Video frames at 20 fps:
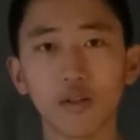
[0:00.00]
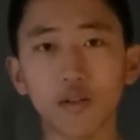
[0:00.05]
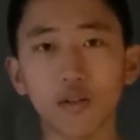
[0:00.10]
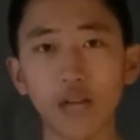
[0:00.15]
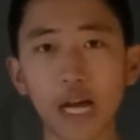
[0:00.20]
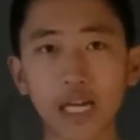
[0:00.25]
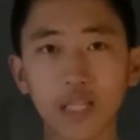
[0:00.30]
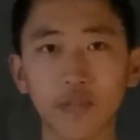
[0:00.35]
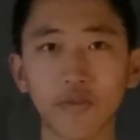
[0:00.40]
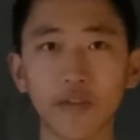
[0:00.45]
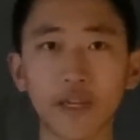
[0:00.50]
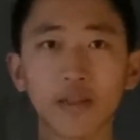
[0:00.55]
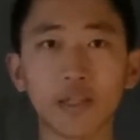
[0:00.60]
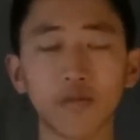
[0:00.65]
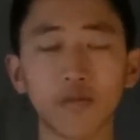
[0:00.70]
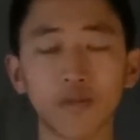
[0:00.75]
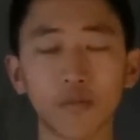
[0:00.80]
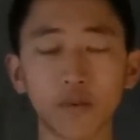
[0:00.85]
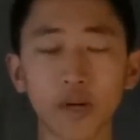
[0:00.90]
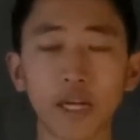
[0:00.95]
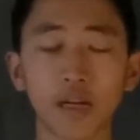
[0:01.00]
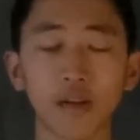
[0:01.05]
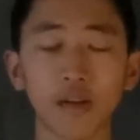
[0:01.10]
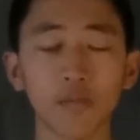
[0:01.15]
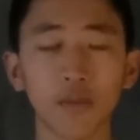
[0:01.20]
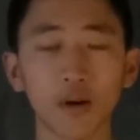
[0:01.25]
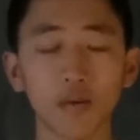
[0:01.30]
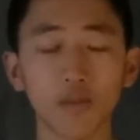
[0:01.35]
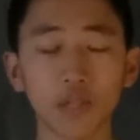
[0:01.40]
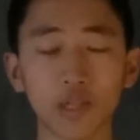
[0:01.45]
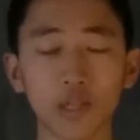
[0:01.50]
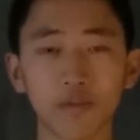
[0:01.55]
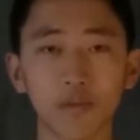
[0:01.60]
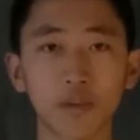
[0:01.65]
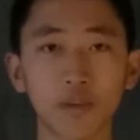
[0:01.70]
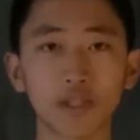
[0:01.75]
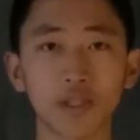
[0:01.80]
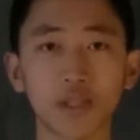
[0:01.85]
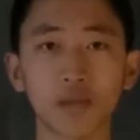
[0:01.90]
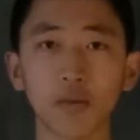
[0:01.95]
activate different
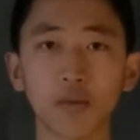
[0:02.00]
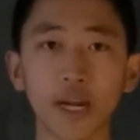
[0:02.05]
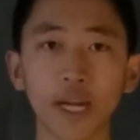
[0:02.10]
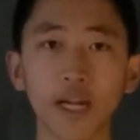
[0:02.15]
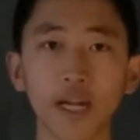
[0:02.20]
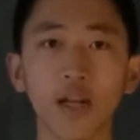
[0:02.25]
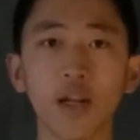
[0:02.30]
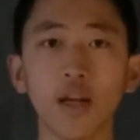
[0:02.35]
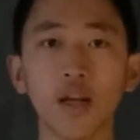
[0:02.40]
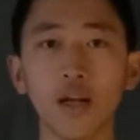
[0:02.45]
parts of the brain,